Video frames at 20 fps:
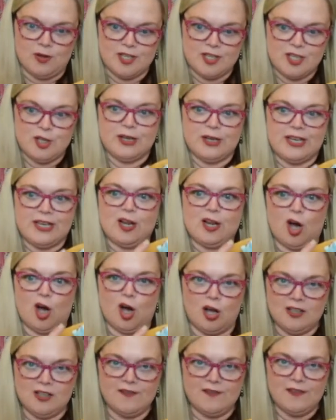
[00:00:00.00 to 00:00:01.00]
You'll get
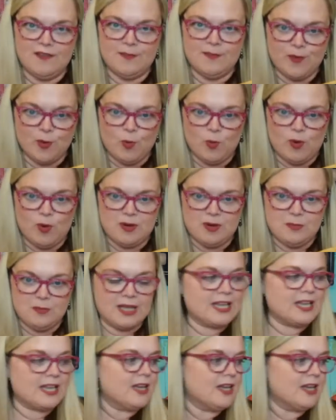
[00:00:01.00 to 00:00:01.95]
all of them for one money.